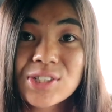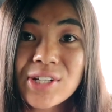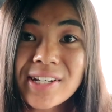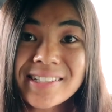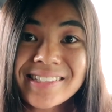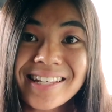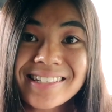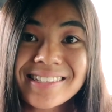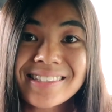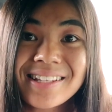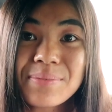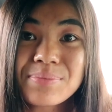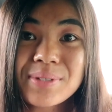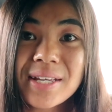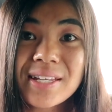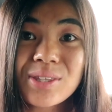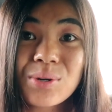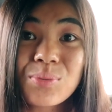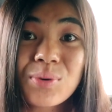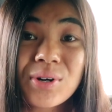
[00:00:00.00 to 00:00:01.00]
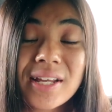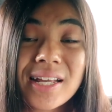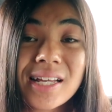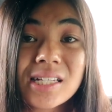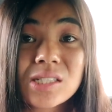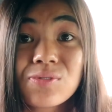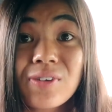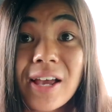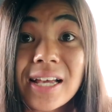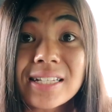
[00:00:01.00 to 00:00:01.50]
Just as an update, they're working
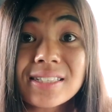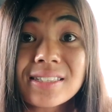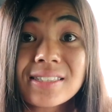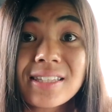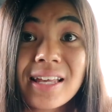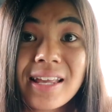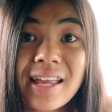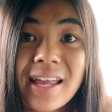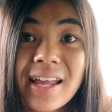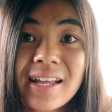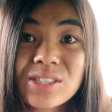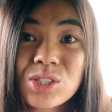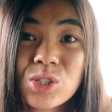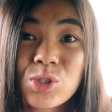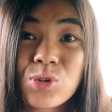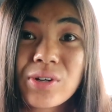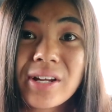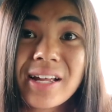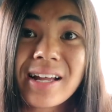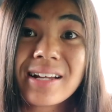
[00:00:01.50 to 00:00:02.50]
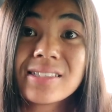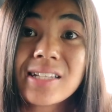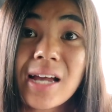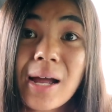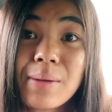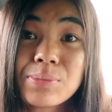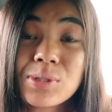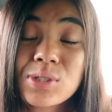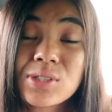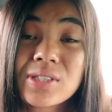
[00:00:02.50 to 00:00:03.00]
as fast as they can to create
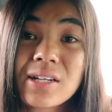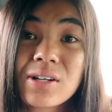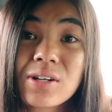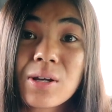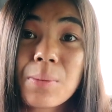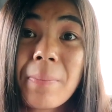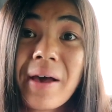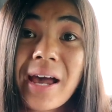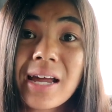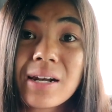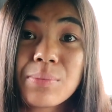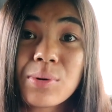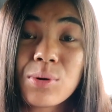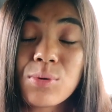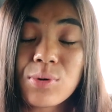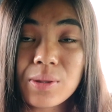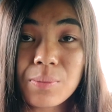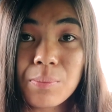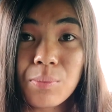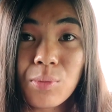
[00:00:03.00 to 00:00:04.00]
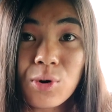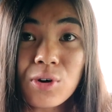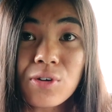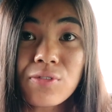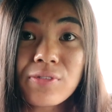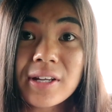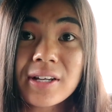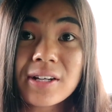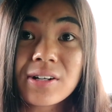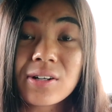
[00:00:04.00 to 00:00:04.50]
adapters that are compatible with more
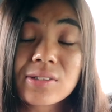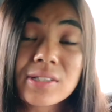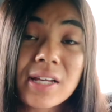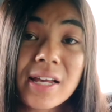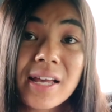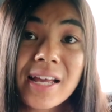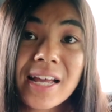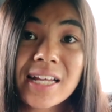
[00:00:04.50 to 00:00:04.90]
vehicles,